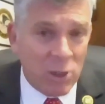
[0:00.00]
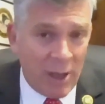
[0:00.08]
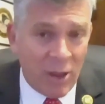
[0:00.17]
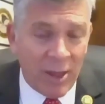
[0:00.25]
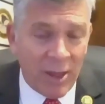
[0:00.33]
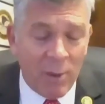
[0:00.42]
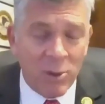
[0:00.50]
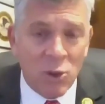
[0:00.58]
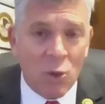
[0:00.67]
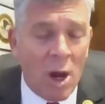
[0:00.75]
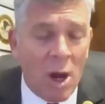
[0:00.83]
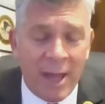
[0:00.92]
So I thought that
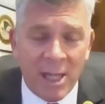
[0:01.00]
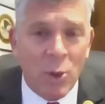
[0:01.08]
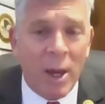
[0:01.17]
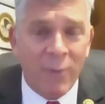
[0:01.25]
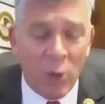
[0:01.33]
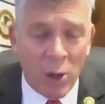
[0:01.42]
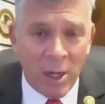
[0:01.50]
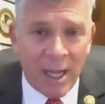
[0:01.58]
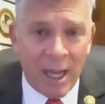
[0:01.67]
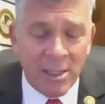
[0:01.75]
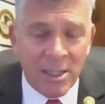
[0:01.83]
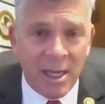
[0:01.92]
was wrong. That's why I voted
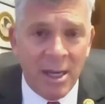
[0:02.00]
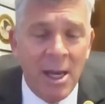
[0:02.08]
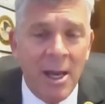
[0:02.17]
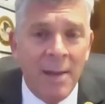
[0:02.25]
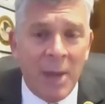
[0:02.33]
against it.